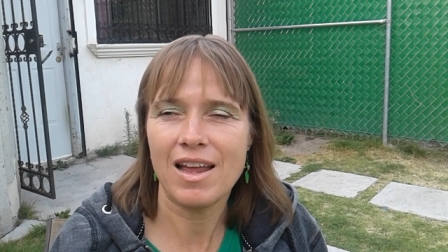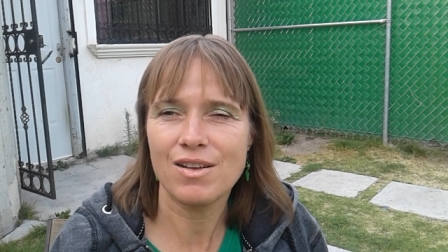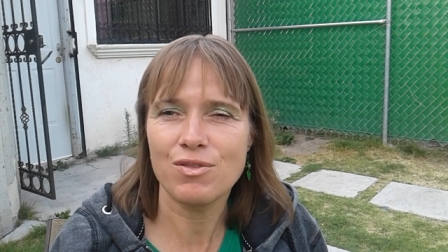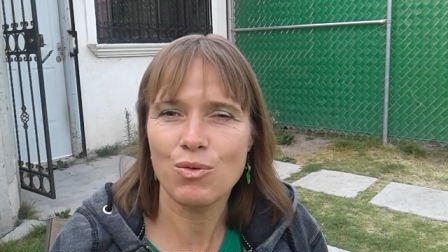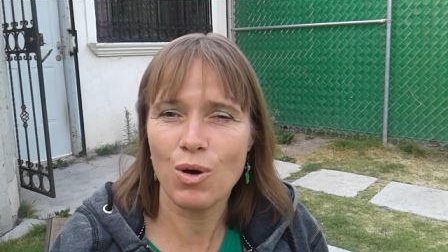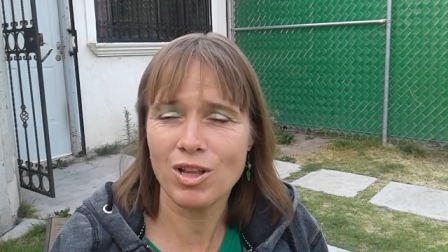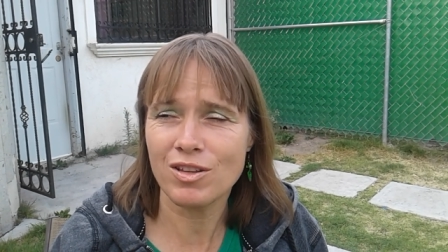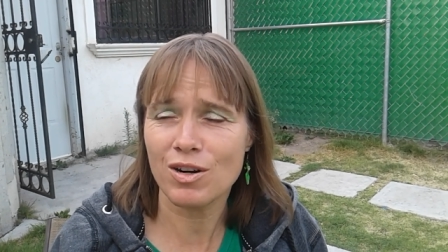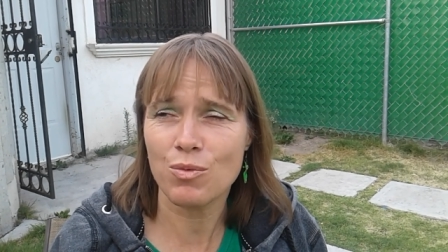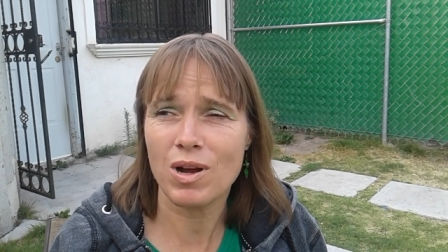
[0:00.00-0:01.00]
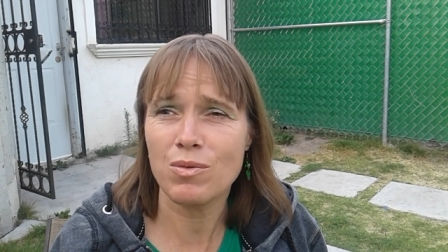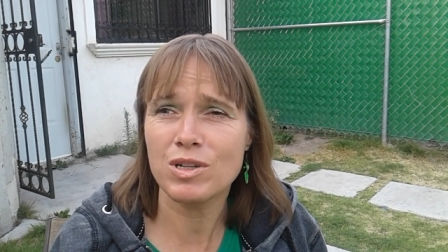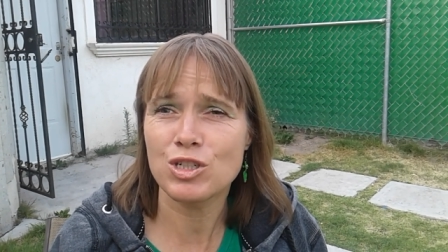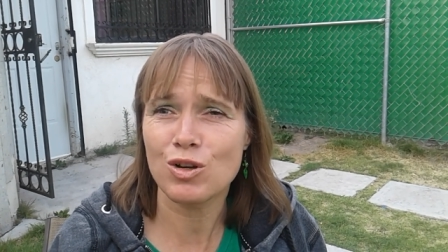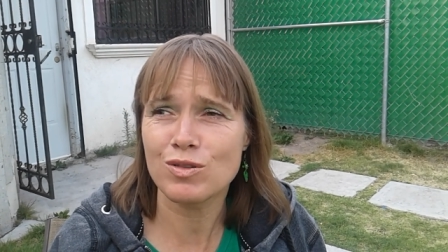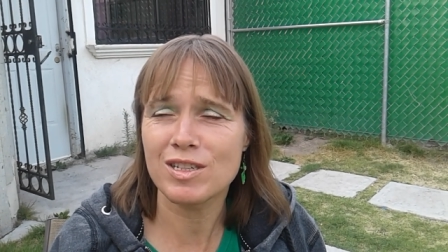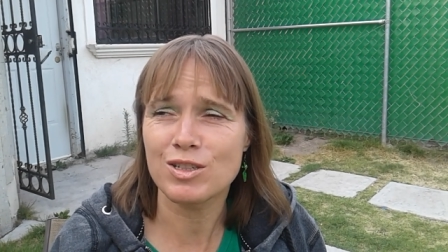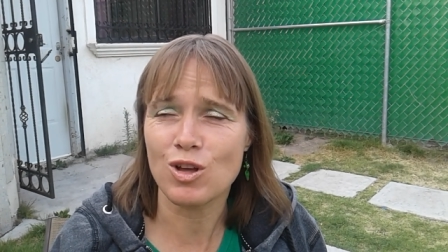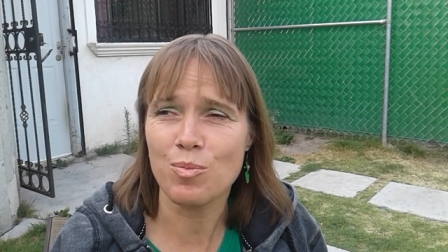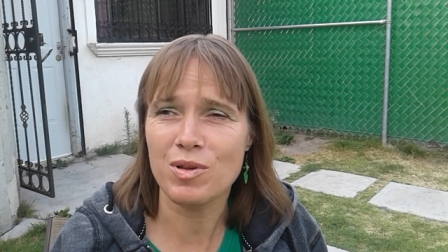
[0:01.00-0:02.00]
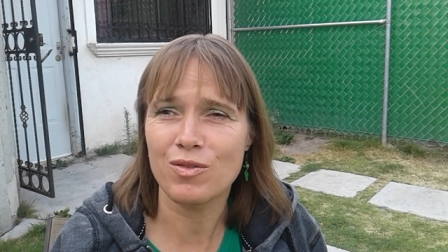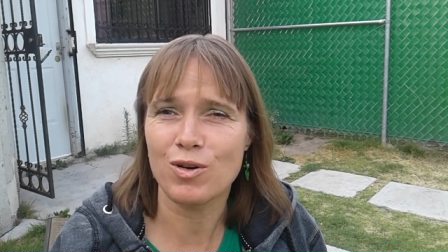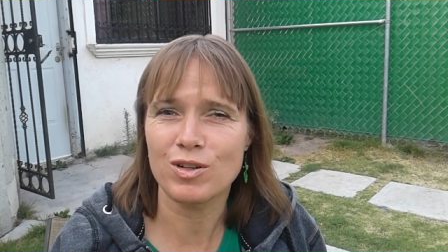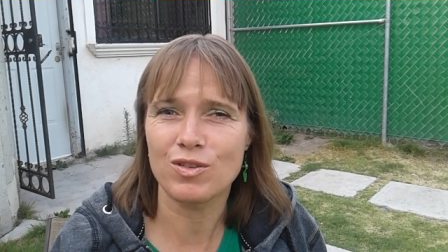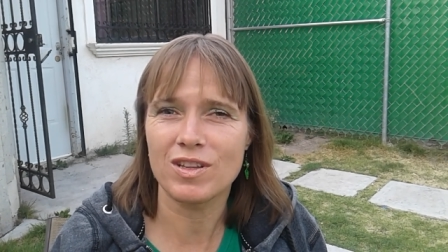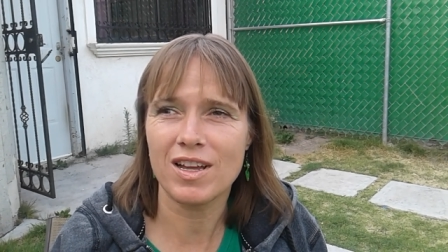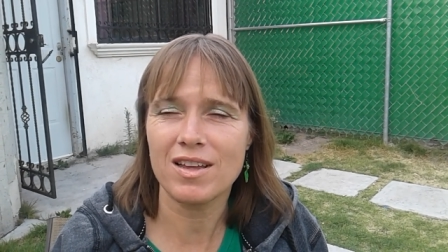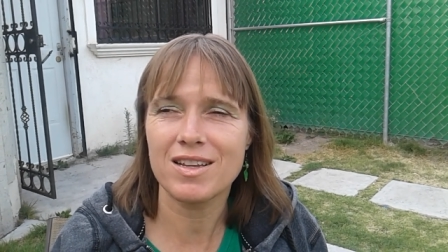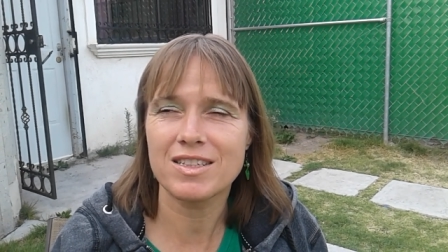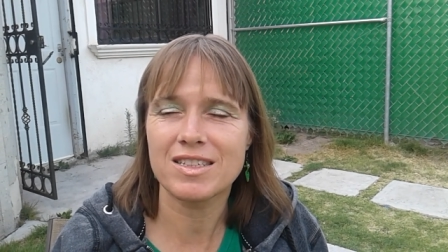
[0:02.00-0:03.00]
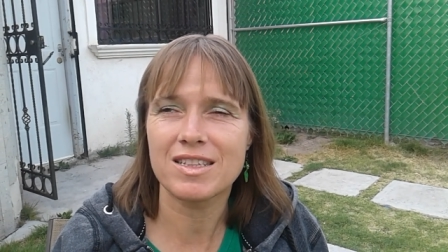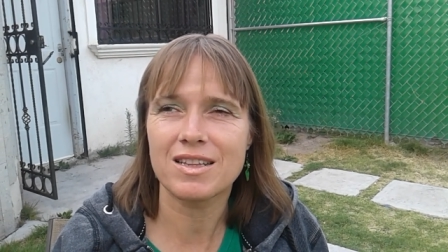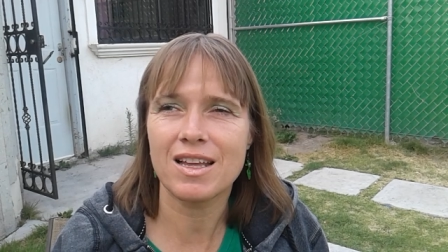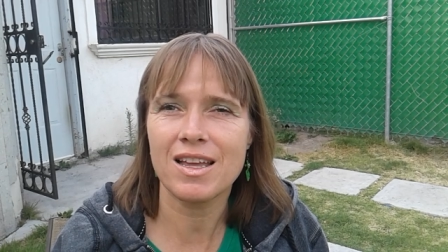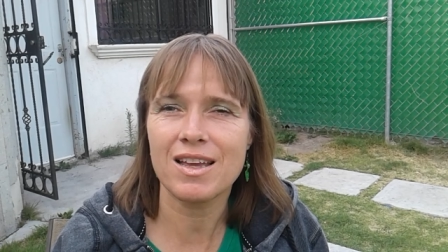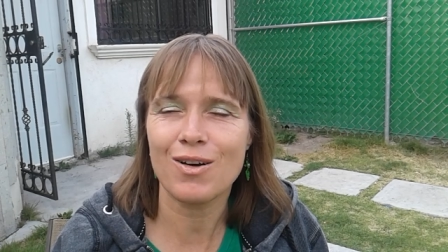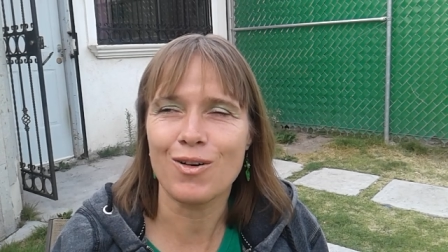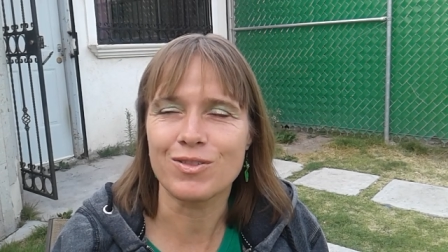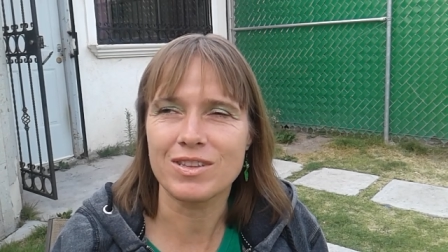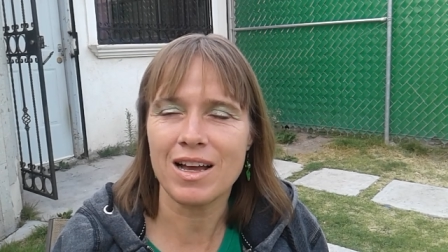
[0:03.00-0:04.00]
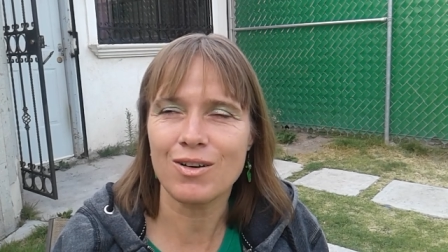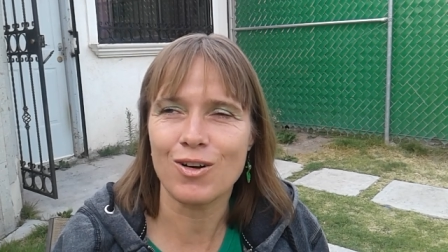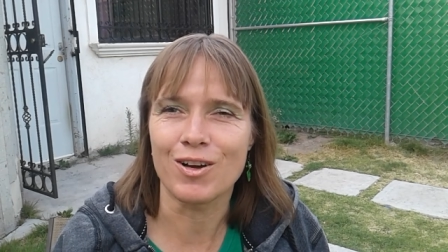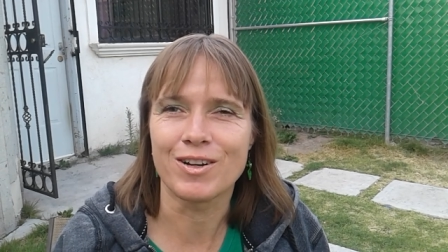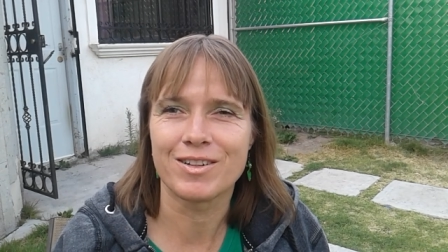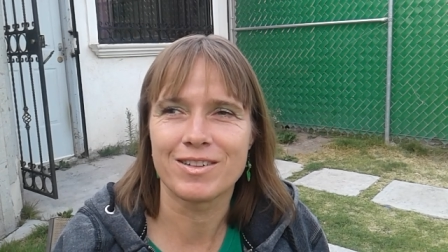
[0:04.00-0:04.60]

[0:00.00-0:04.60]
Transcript: And if you wonder why we chose this topic for today, it's the day of taco.